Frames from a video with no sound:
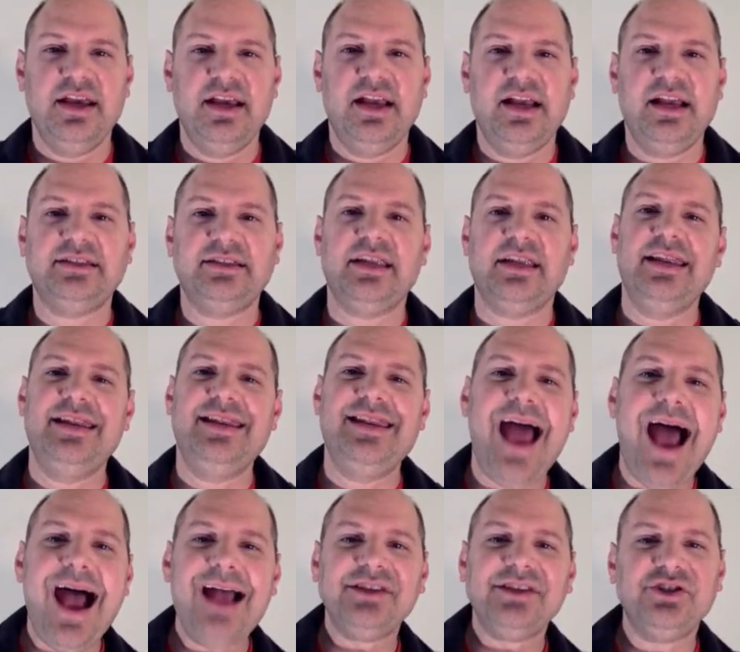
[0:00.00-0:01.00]
is
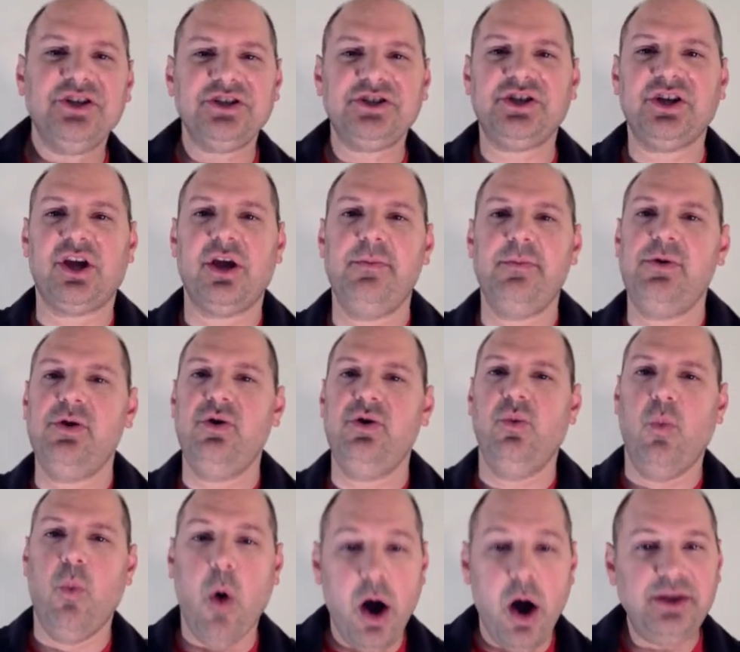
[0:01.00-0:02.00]
not just to
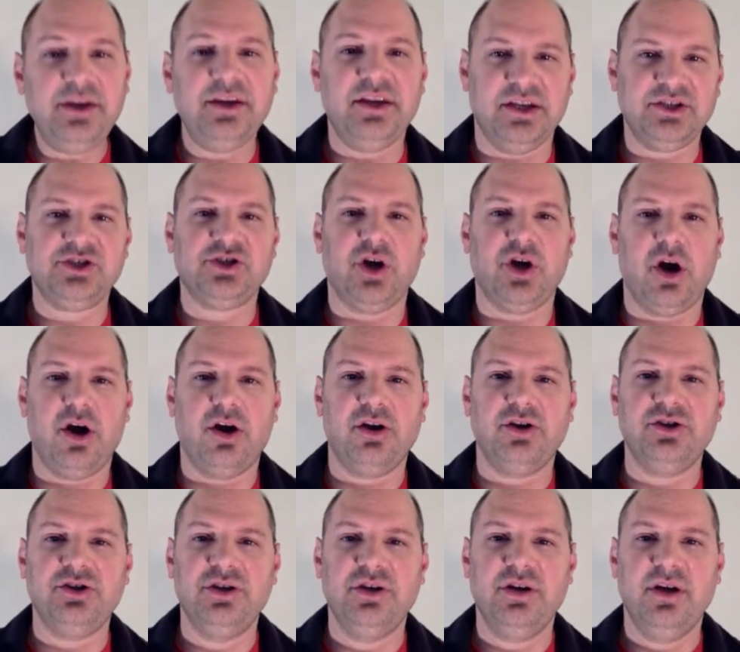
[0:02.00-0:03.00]
compute one
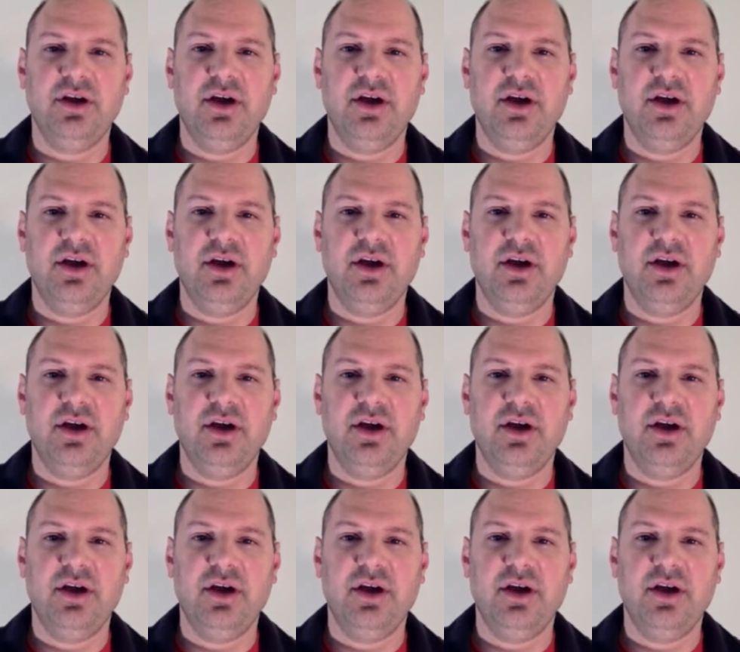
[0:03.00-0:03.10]
discharge,